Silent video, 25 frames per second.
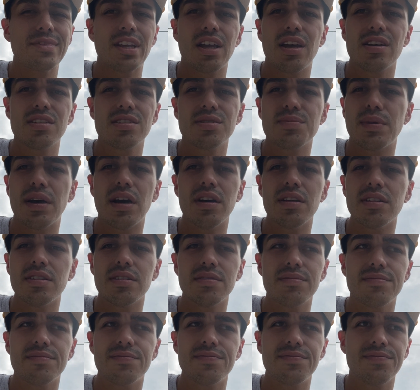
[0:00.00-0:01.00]
Yeah, that's about it.
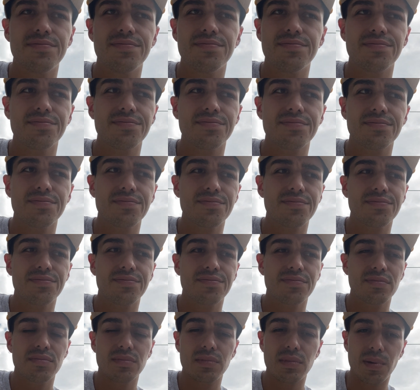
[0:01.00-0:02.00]

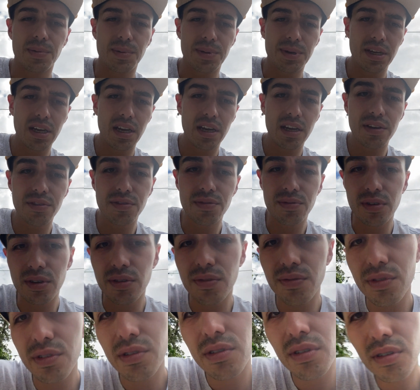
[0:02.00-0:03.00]
But yeah,
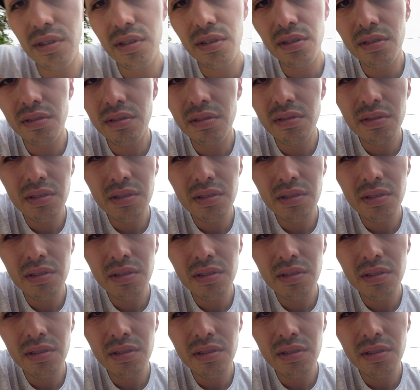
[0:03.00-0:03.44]
if you're, you